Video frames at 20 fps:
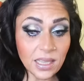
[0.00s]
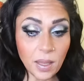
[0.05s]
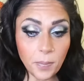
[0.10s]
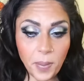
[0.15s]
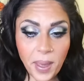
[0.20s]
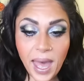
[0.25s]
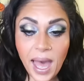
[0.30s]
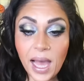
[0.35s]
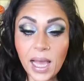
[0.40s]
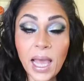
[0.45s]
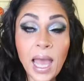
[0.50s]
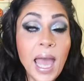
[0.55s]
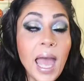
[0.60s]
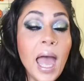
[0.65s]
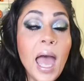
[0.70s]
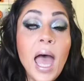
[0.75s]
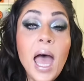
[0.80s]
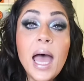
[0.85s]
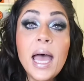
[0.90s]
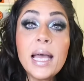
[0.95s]
in the pack.
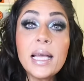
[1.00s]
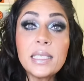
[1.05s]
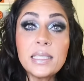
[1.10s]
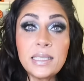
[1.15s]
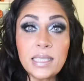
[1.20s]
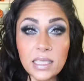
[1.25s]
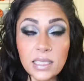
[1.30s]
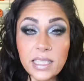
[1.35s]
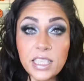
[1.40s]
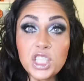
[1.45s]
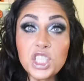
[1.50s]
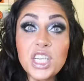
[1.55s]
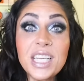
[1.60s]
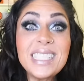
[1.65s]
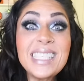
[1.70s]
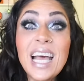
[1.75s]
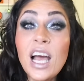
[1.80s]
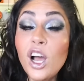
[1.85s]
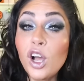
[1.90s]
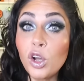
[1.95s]

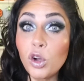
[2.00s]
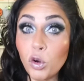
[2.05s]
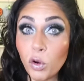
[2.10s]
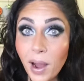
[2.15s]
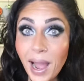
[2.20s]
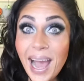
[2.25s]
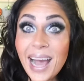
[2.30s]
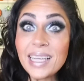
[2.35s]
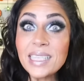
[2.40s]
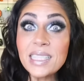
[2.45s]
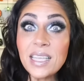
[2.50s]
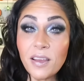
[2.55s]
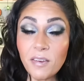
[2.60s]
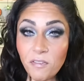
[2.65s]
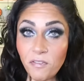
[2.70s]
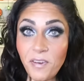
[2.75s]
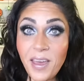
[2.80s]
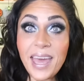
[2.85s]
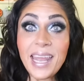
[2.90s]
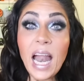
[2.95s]
Delicious grass
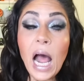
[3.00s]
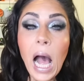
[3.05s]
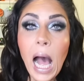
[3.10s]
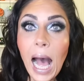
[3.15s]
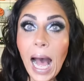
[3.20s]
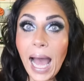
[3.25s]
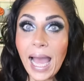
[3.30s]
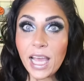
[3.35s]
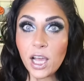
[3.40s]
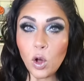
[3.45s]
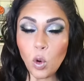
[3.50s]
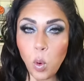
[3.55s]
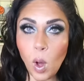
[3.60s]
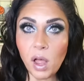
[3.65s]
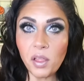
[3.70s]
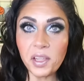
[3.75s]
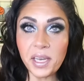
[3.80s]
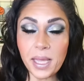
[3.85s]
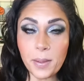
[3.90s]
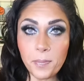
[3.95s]
fed high
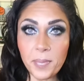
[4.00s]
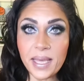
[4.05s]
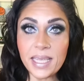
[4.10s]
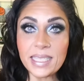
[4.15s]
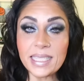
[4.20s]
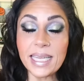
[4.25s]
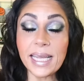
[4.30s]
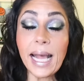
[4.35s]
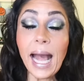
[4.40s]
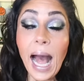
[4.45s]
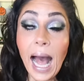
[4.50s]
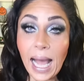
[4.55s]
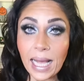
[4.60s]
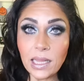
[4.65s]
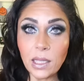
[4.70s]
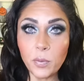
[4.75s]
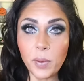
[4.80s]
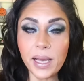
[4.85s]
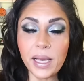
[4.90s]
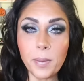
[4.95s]
quality meat stick.
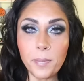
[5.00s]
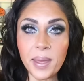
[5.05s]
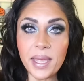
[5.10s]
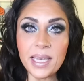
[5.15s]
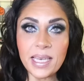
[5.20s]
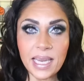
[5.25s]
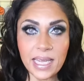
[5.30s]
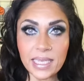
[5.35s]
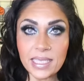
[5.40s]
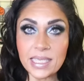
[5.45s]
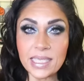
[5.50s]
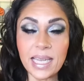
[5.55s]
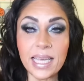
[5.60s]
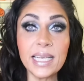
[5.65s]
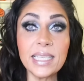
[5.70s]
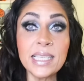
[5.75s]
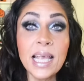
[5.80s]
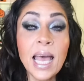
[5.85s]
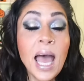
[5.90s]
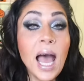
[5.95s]
Highly recommend Nick
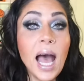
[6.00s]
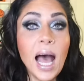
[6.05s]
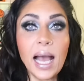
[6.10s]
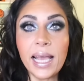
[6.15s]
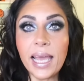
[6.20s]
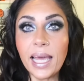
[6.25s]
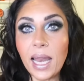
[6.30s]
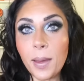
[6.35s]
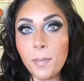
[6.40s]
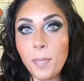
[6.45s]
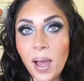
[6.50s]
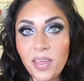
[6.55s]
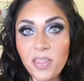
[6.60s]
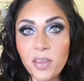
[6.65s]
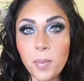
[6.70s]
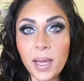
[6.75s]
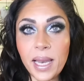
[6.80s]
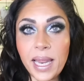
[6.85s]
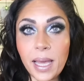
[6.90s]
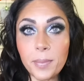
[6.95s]
sticks. Again, I buy
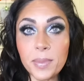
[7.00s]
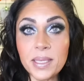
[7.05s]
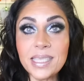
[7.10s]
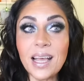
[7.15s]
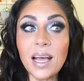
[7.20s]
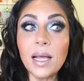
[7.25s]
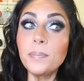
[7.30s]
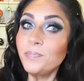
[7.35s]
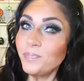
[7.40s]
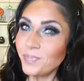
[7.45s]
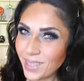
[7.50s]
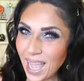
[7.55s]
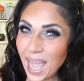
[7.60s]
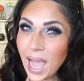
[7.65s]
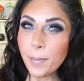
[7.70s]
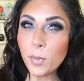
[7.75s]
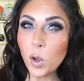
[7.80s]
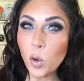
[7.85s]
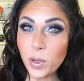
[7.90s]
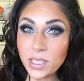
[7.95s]
them on Amazon.
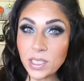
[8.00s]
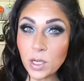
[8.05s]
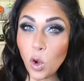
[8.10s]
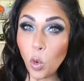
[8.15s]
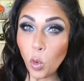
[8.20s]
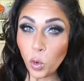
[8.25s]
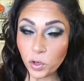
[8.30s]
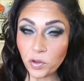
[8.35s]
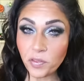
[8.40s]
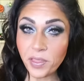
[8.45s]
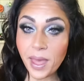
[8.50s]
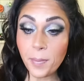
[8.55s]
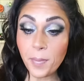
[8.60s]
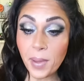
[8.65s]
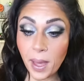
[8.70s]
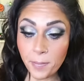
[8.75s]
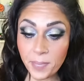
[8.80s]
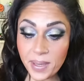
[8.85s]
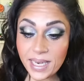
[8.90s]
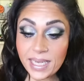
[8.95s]
I'm going to order
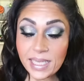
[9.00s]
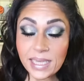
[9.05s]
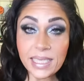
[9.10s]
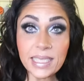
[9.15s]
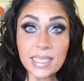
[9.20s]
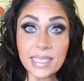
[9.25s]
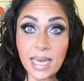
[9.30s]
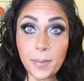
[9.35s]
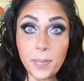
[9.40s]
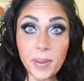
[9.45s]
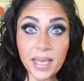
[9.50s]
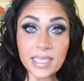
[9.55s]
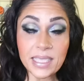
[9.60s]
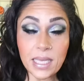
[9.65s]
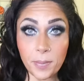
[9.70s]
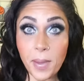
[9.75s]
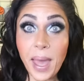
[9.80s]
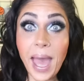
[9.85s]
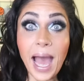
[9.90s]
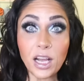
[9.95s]
them immediately today because
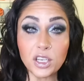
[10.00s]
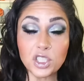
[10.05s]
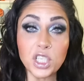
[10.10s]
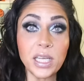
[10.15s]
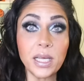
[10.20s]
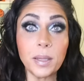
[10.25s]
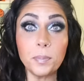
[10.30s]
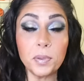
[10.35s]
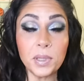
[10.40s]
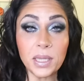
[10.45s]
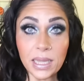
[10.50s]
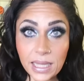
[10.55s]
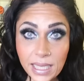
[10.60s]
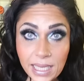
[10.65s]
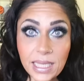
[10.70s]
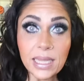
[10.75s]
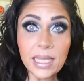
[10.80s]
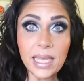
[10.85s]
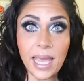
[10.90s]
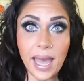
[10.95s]
I'm actually
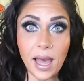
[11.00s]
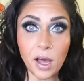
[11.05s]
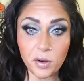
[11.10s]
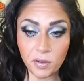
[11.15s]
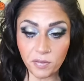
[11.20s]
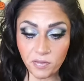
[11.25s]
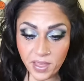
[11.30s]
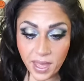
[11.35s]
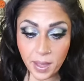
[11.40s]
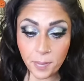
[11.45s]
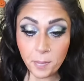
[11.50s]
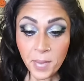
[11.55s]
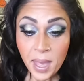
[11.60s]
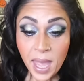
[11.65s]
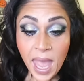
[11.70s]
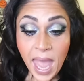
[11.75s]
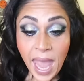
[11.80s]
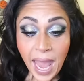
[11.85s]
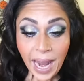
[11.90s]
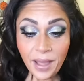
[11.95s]
completely out of them.
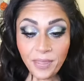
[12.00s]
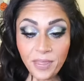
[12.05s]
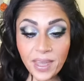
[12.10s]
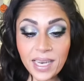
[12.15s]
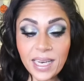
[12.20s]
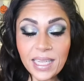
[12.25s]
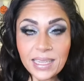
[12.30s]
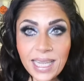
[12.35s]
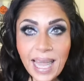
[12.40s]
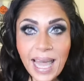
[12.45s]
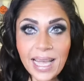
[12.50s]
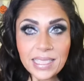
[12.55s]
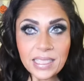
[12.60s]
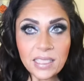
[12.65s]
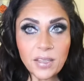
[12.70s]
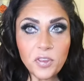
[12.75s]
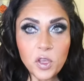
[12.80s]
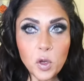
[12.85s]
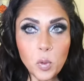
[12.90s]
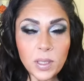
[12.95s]
And then
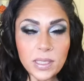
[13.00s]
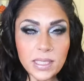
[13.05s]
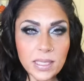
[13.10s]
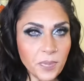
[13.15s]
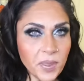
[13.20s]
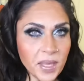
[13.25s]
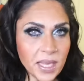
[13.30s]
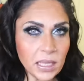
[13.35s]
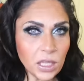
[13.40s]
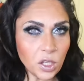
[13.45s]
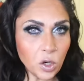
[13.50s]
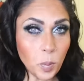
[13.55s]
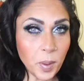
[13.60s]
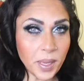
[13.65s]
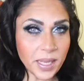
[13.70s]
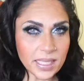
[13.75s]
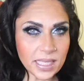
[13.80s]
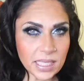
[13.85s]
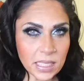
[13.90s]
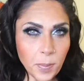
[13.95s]
last, if you want something a little
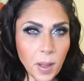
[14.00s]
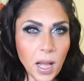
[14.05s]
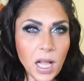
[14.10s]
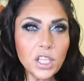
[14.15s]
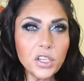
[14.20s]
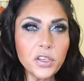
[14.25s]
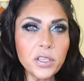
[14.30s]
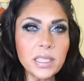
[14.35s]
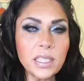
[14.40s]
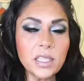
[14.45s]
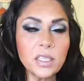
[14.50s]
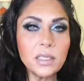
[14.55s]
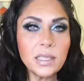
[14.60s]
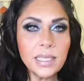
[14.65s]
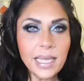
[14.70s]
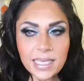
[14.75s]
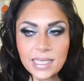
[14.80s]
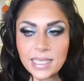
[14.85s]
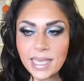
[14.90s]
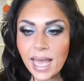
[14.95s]
bit smaller, a little
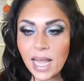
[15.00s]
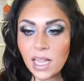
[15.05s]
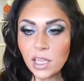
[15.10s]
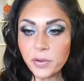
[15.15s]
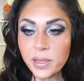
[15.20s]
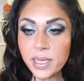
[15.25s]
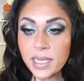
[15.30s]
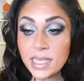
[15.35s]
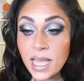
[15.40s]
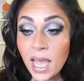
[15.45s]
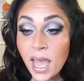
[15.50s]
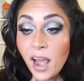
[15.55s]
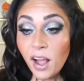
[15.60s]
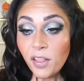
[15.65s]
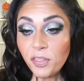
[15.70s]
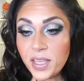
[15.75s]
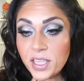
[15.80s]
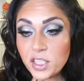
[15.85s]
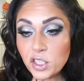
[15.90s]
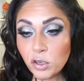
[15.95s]
less calories,
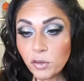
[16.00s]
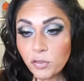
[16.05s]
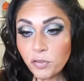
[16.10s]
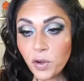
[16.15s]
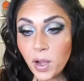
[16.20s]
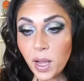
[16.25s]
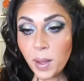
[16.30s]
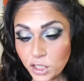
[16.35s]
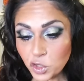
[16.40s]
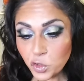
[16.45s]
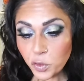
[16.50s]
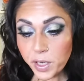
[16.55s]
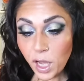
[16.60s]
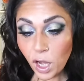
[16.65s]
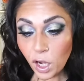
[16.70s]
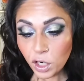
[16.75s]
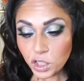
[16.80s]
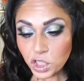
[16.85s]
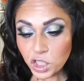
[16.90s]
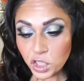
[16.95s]
these are from Country
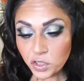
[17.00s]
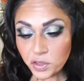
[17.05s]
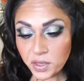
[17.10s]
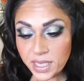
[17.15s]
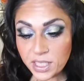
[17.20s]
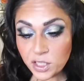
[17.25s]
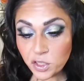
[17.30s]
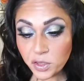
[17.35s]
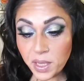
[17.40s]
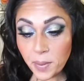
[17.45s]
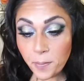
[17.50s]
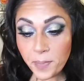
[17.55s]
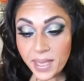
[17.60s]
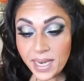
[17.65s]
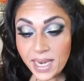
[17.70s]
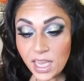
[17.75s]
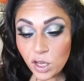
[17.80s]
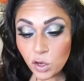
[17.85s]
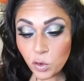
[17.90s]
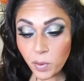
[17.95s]
Archer. These are the
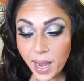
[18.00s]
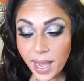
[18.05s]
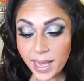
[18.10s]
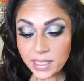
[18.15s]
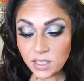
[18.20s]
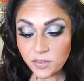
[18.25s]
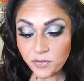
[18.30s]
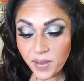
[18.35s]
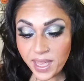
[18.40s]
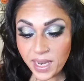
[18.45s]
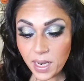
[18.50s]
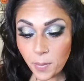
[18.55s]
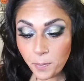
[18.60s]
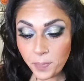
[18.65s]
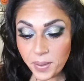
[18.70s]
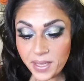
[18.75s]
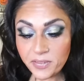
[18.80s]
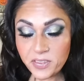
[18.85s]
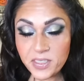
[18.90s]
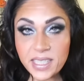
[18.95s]
mini
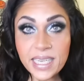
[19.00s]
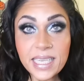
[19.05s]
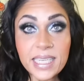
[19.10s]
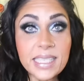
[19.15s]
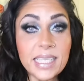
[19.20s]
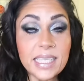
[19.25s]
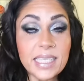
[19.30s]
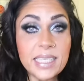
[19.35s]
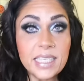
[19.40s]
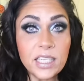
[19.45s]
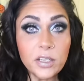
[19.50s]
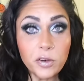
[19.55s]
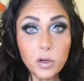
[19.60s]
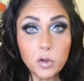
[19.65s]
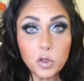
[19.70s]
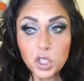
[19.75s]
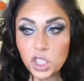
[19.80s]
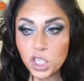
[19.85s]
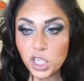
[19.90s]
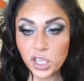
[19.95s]
grass-fed beef sticks,
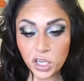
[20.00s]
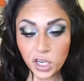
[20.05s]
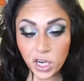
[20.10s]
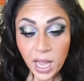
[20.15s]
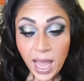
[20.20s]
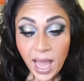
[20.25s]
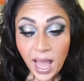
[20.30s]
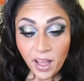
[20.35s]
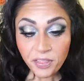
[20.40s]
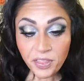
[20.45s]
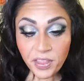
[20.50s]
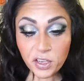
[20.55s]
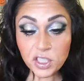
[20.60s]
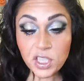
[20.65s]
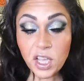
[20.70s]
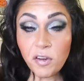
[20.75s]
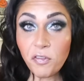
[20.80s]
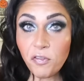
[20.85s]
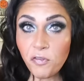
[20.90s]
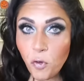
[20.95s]
zero sugar.
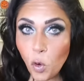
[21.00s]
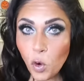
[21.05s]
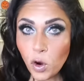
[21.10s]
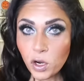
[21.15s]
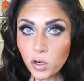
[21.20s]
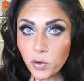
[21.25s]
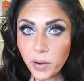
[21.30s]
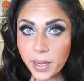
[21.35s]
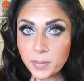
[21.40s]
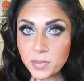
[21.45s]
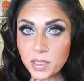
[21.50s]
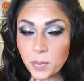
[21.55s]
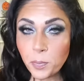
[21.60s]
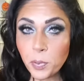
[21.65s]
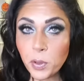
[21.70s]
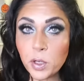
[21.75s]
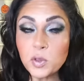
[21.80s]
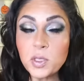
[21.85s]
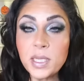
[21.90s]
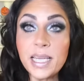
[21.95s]
There's four grams
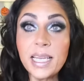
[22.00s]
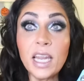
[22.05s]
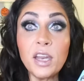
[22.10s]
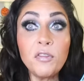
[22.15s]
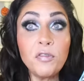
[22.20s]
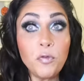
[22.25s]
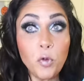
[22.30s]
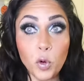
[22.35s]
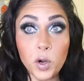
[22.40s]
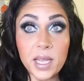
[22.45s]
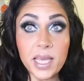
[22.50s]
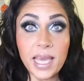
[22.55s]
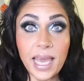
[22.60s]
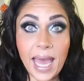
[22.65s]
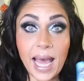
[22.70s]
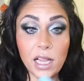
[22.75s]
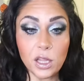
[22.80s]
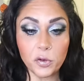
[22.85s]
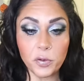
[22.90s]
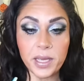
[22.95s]
of protein and 40
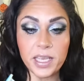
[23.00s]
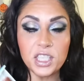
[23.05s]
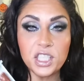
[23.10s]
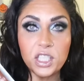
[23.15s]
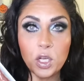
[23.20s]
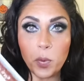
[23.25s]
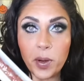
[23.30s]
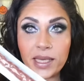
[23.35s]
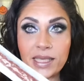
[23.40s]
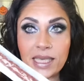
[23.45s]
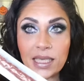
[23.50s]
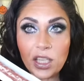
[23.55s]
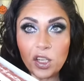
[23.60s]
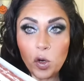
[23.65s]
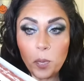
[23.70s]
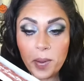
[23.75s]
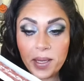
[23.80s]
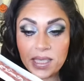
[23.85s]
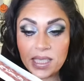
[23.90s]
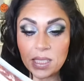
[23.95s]
calories. So it's a
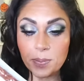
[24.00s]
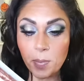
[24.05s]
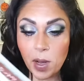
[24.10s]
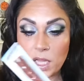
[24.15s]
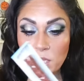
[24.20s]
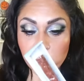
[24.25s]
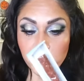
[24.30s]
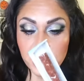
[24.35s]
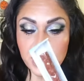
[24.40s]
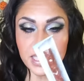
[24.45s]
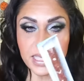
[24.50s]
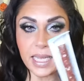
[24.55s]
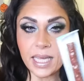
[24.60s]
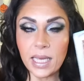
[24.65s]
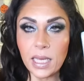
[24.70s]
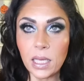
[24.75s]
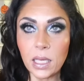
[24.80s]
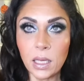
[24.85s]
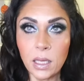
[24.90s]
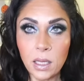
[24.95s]
little bit smaller
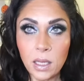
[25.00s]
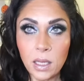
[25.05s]
stick